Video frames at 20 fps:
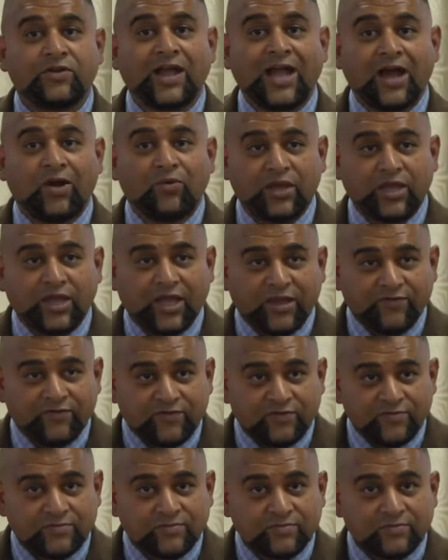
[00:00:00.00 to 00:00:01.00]
how we give.
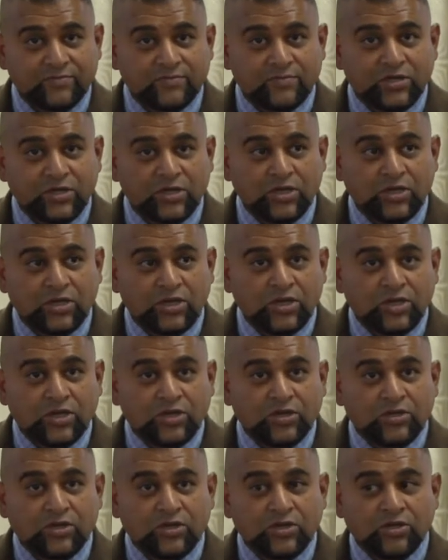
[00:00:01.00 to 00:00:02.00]

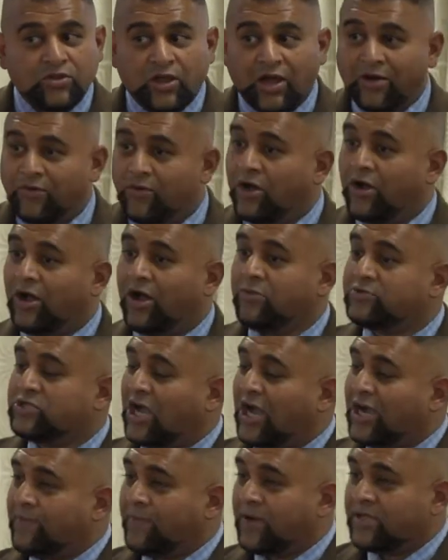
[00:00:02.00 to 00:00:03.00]
Now, I'll
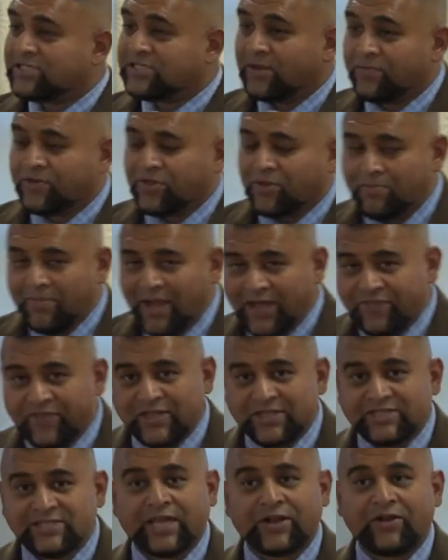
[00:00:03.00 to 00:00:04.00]
talk about some of the
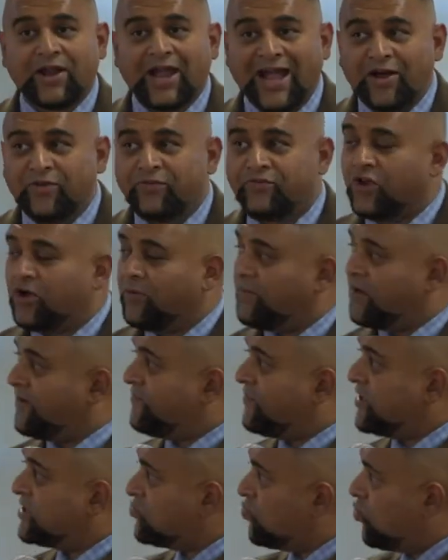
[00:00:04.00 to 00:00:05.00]
methods that are out there, but if
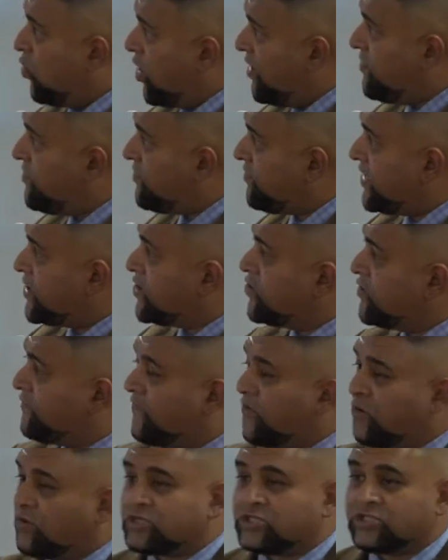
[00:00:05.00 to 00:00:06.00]
there's one thing you
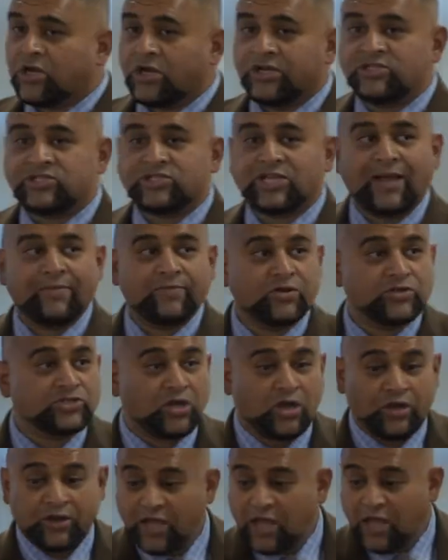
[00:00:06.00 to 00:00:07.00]
focus on as time goes
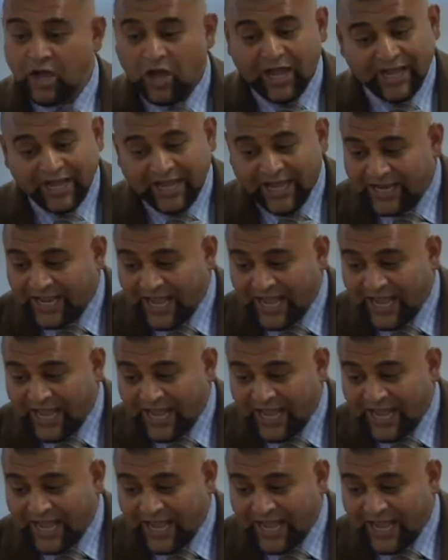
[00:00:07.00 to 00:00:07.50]
on, again,